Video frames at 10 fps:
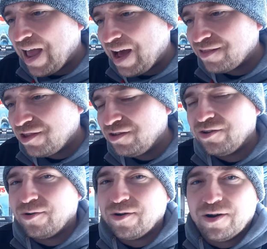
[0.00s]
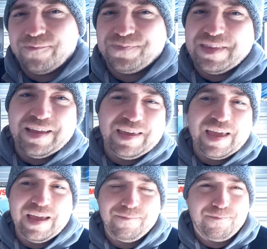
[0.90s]
out the door. You
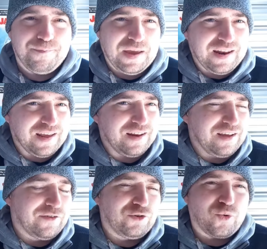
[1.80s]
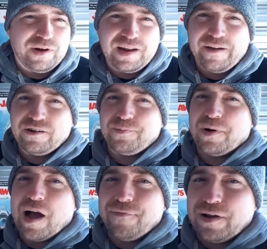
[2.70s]
can't beat it. $20
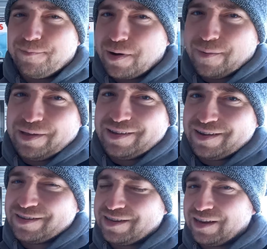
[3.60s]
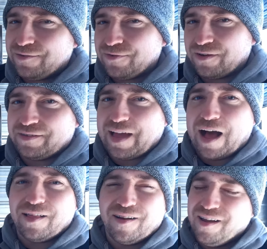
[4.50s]
profit. I'm probably into the CD for
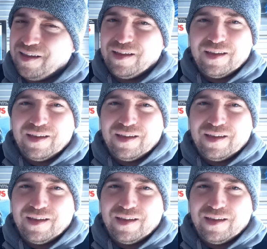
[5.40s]
$1.